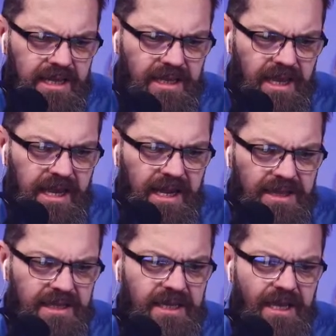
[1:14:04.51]
They got to
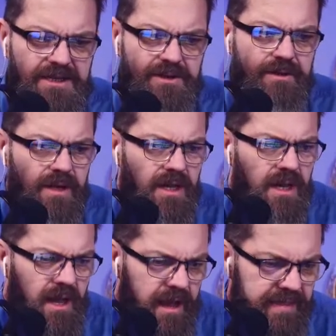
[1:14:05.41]
get the tattoo,
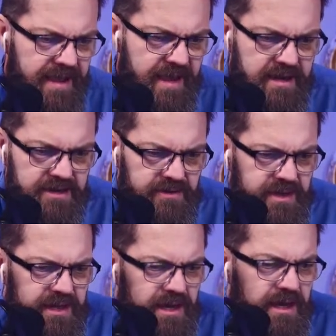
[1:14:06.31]
and they got to do
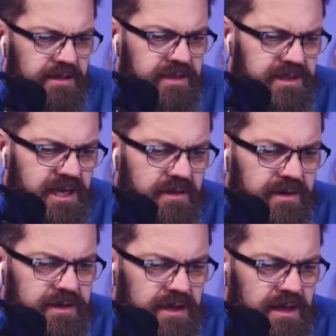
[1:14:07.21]
the
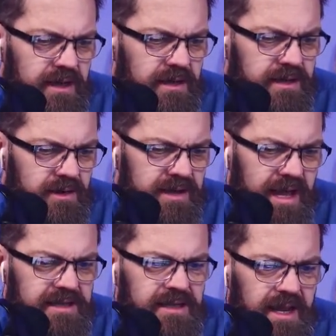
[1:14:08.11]
secret
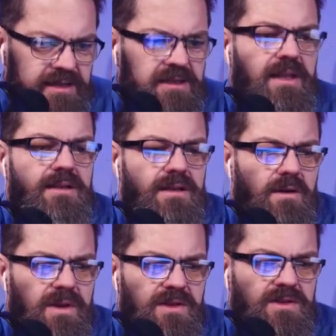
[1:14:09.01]
keg stands
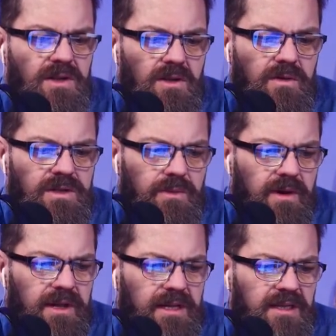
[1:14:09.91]
that we used to do as
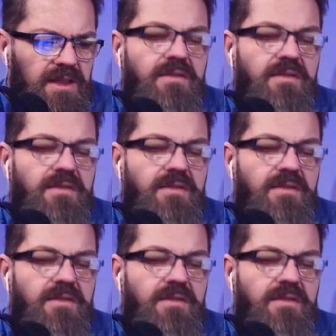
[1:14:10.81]
we were kids.